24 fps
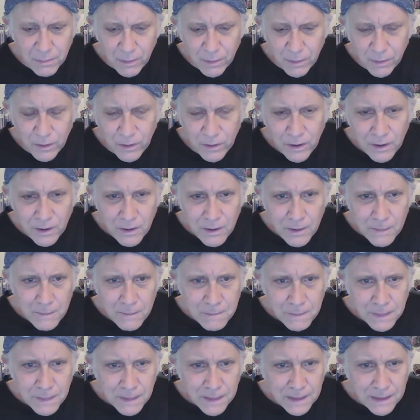to people
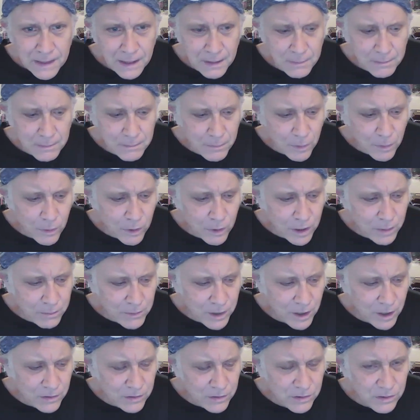that
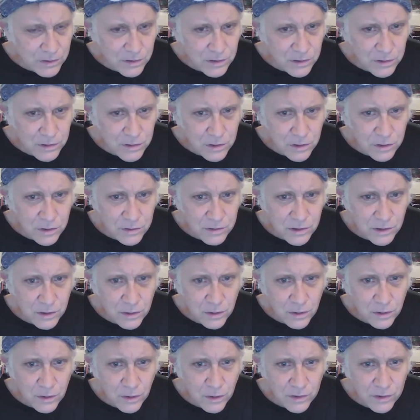more hypnosis is
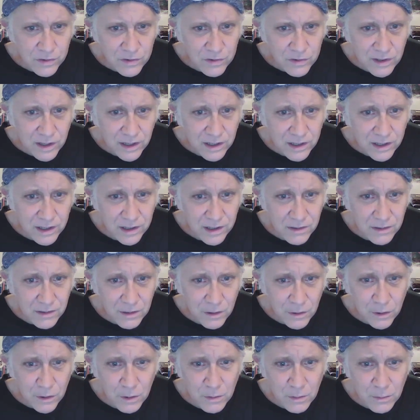used in New York
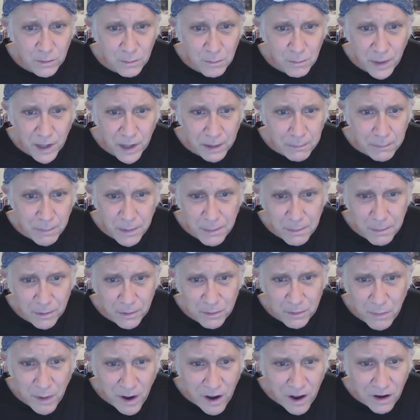City to loot and pick
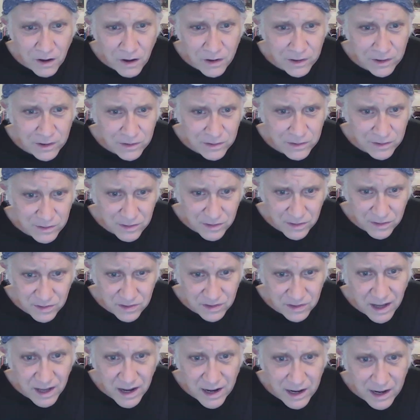people's pockets.
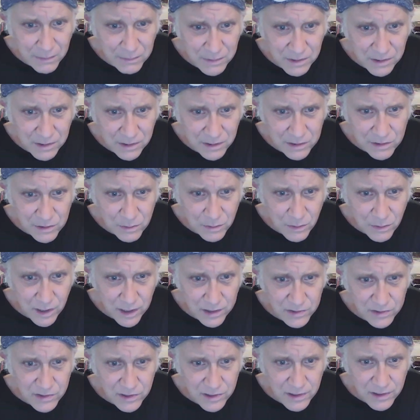It's a scam
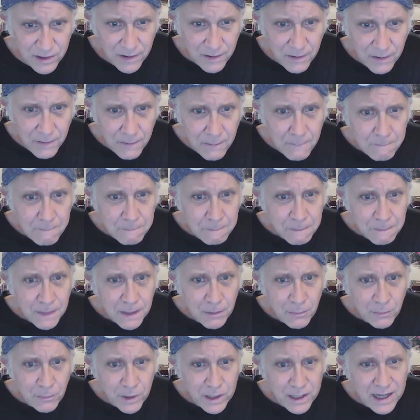situation.
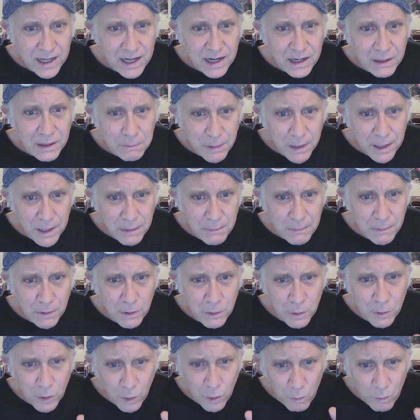We need
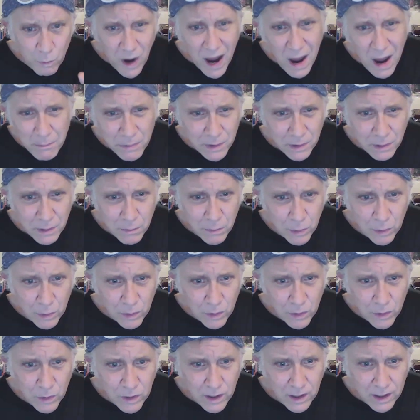people who are
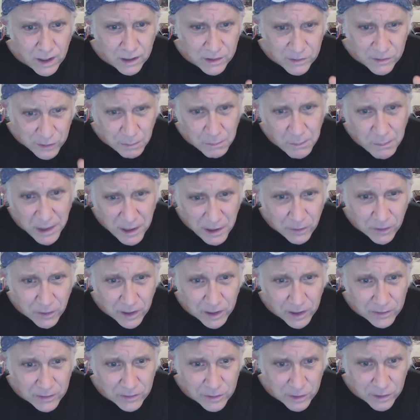reputable,
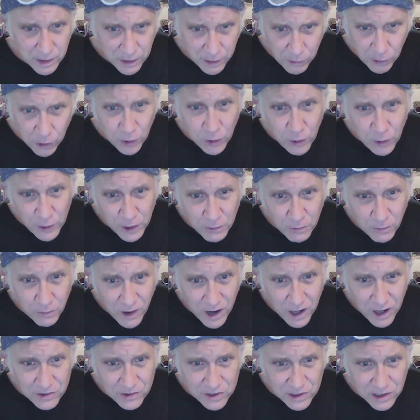experienced,
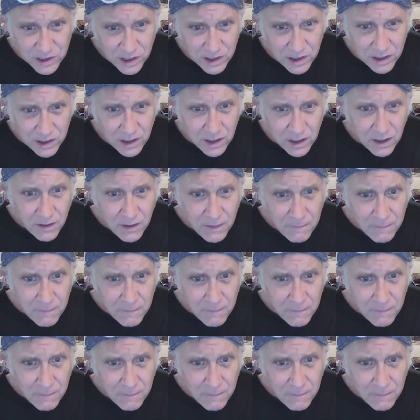including Russia,